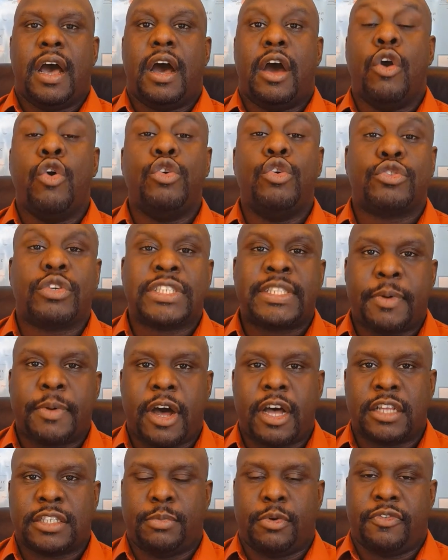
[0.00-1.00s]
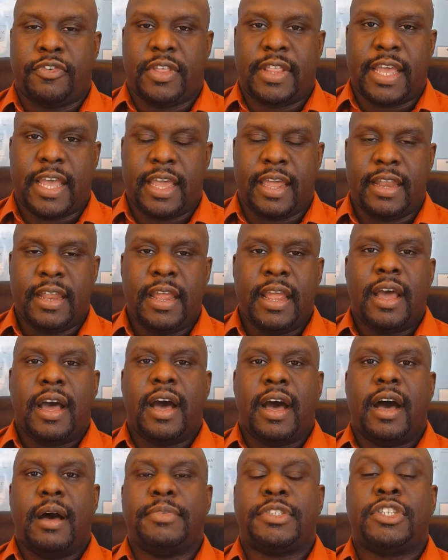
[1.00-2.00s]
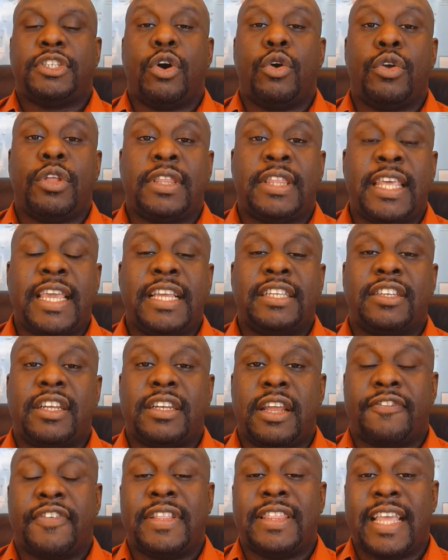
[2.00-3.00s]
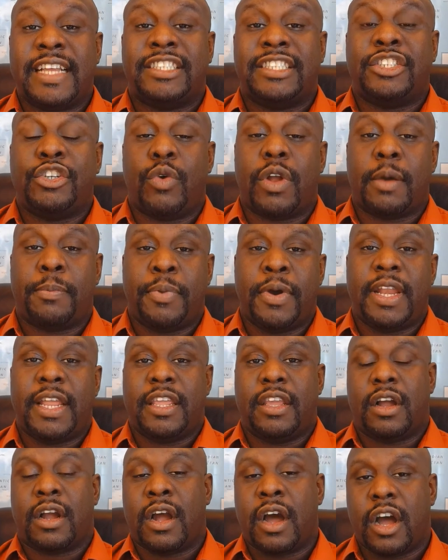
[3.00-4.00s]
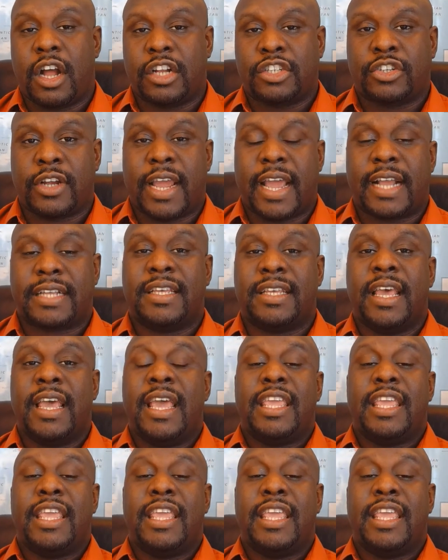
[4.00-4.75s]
Who's responsible for that? So these are different things you want to put in your contracts.